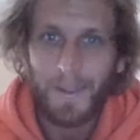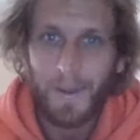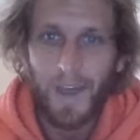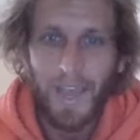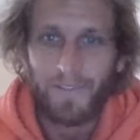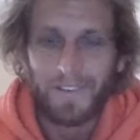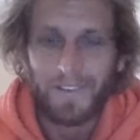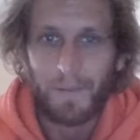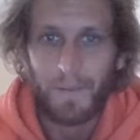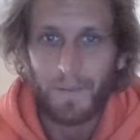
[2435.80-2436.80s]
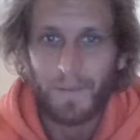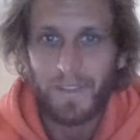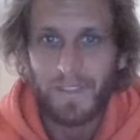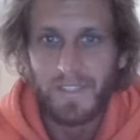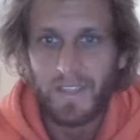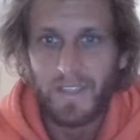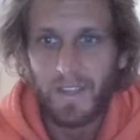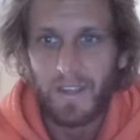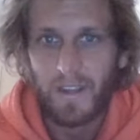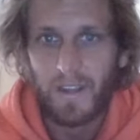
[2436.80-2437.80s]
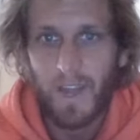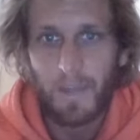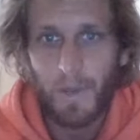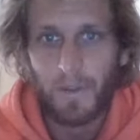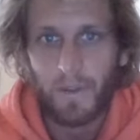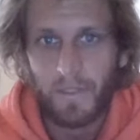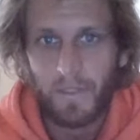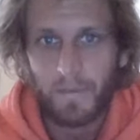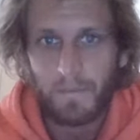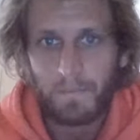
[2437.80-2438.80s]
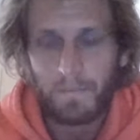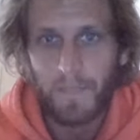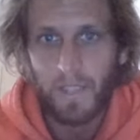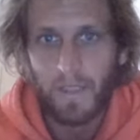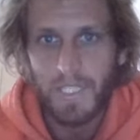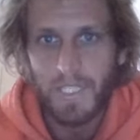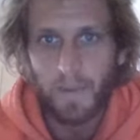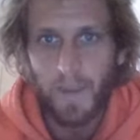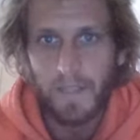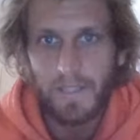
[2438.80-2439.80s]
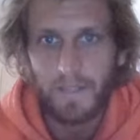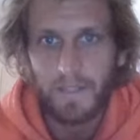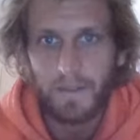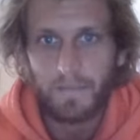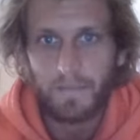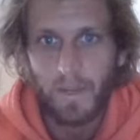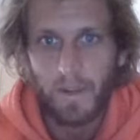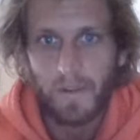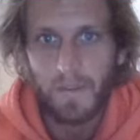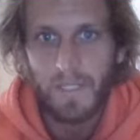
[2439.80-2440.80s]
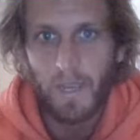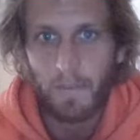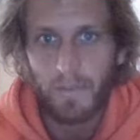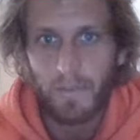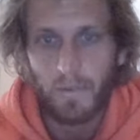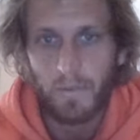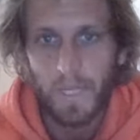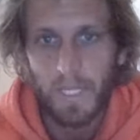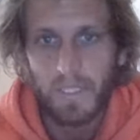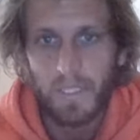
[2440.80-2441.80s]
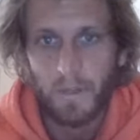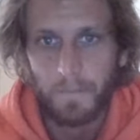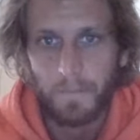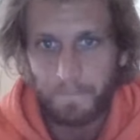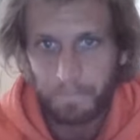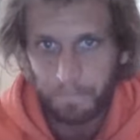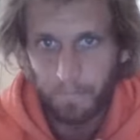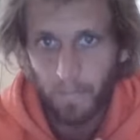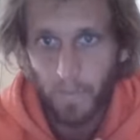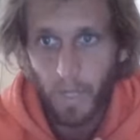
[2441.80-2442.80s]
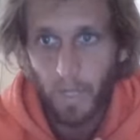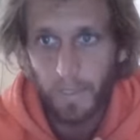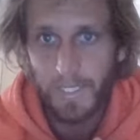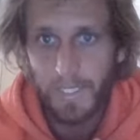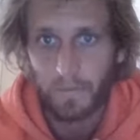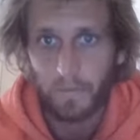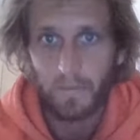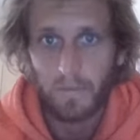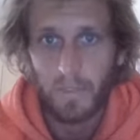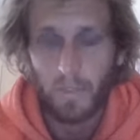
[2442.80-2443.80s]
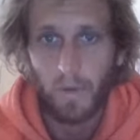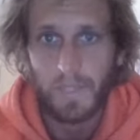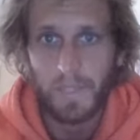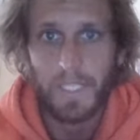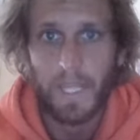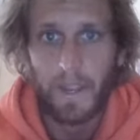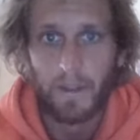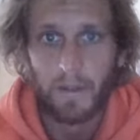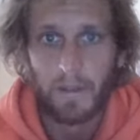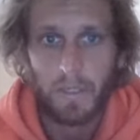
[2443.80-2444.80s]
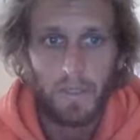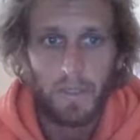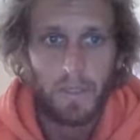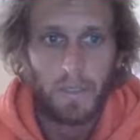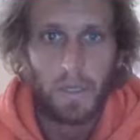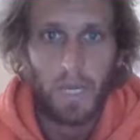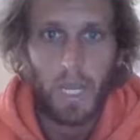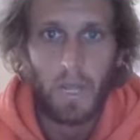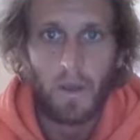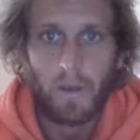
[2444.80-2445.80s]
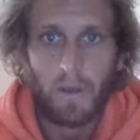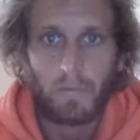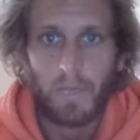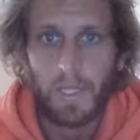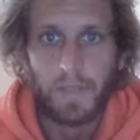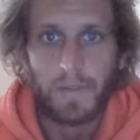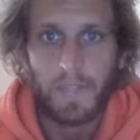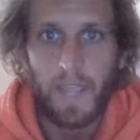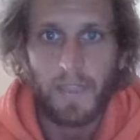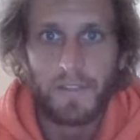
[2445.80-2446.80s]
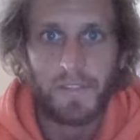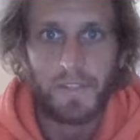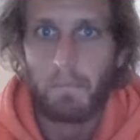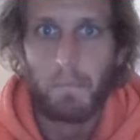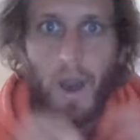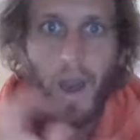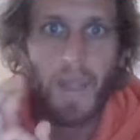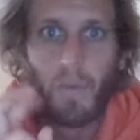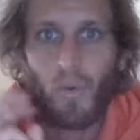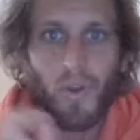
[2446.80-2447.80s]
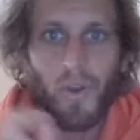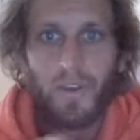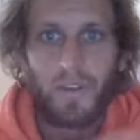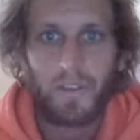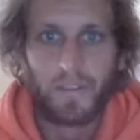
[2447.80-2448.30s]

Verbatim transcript: I haven't come up with this. Uh, I'm Earth being expressed, and you know, it's coming through me. So listen to what it's saying. Uh, I don't really take this as my work.